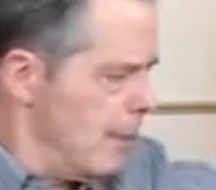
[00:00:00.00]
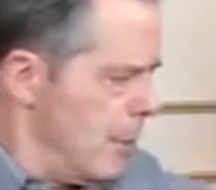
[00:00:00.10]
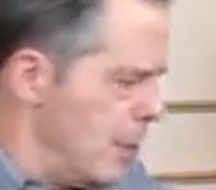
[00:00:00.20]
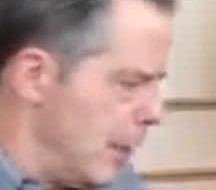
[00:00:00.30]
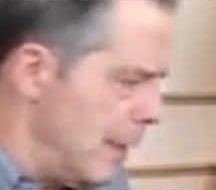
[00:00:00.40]
Let
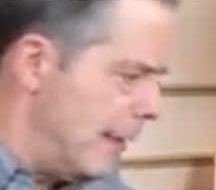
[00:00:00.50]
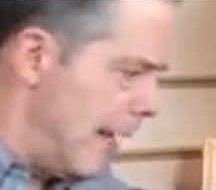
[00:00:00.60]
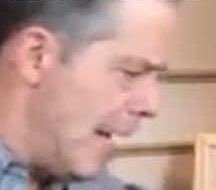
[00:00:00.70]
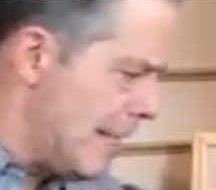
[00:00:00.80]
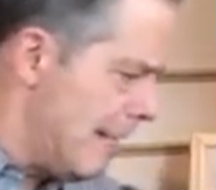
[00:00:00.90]
me see, did
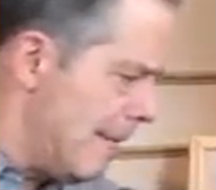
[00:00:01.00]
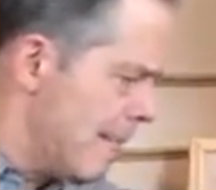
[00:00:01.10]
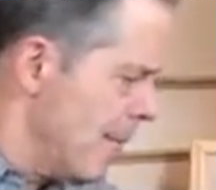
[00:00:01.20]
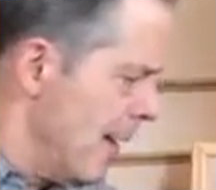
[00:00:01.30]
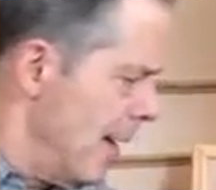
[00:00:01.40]
that
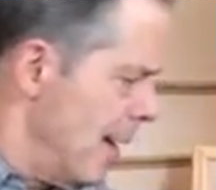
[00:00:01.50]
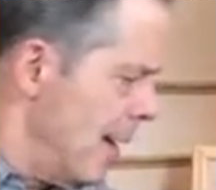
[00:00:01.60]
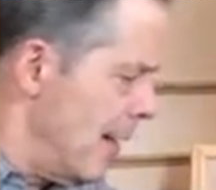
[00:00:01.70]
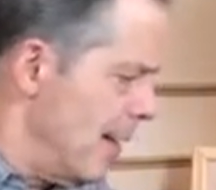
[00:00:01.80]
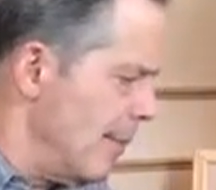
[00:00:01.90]

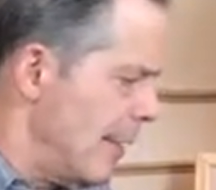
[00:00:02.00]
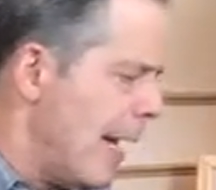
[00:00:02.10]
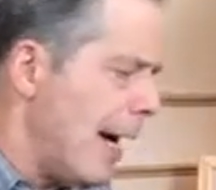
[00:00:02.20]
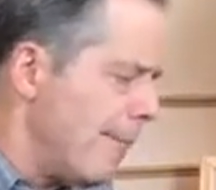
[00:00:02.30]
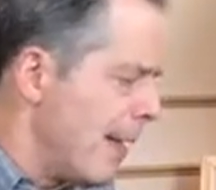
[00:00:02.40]
um,
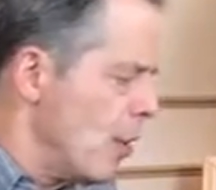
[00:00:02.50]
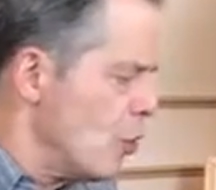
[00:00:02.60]
yeah.